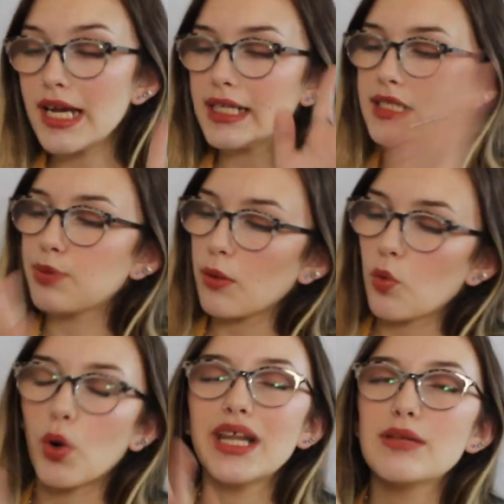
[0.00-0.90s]
This is
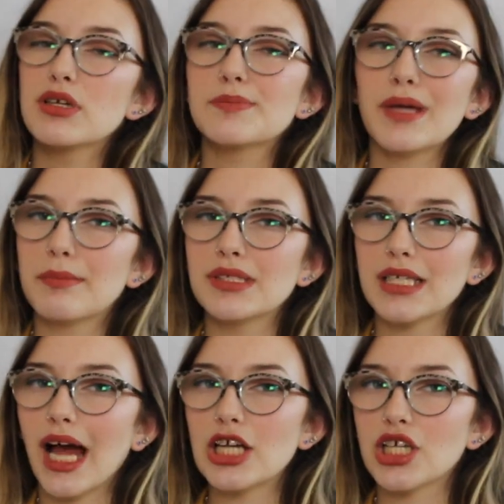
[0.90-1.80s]
probably one of the most
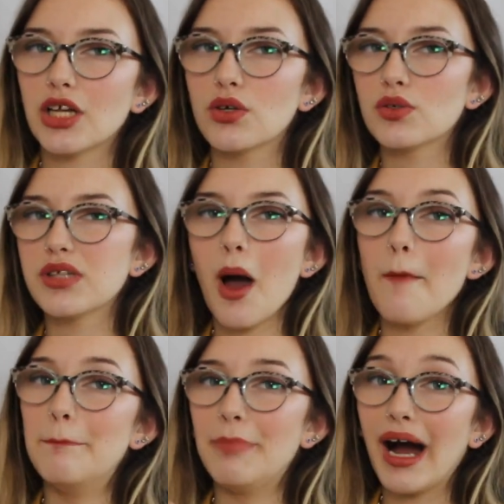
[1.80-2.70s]
pigmented eyeshadows
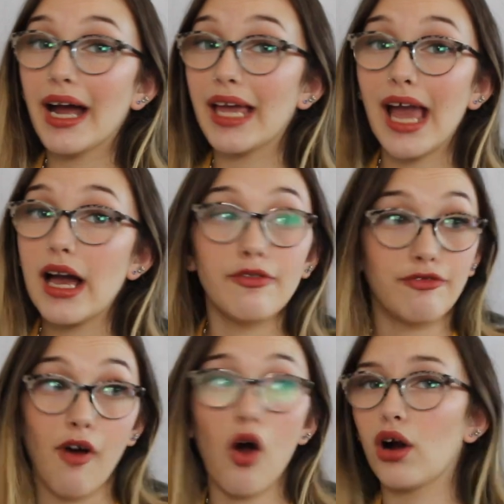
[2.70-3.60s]
by
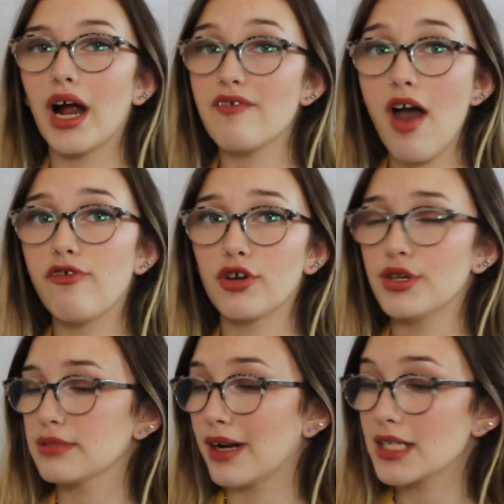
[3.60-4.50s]
far I've ever
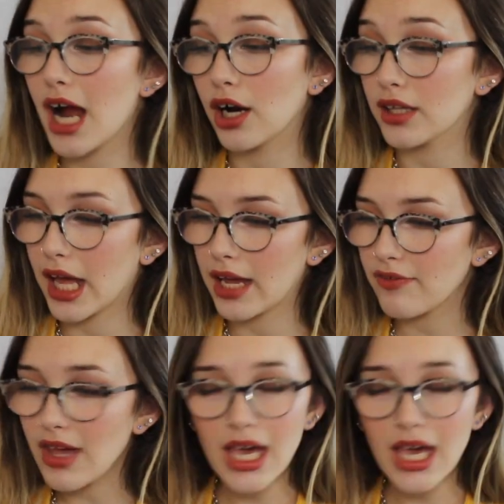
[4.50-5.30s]
used in my entire life.